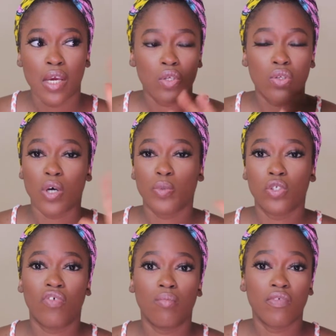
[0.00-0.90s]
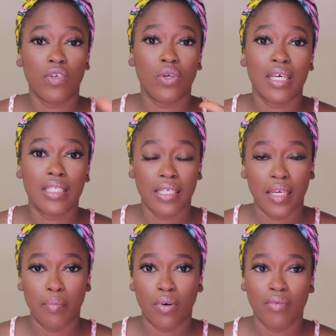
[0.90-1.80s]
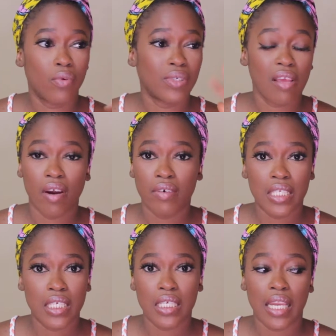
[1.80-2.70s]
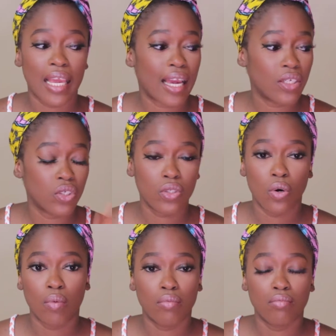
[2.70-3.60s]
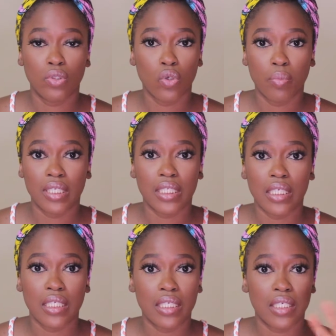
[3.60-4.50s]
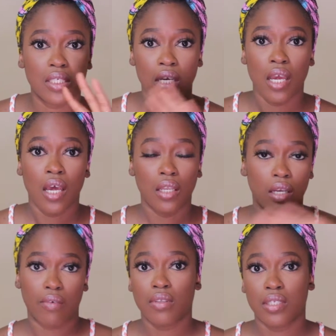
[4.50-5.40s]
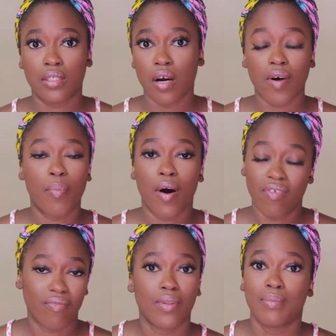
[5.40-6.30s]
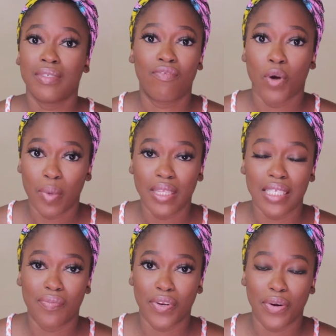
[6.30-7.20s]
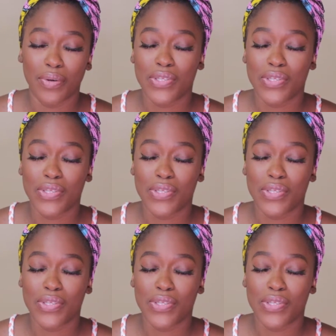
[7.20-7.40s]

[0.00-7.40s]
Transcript: So I was supposed to film this video yesterday, but for whatever reason, like I just got so busy, did a lot of other stuff apart from filming this video.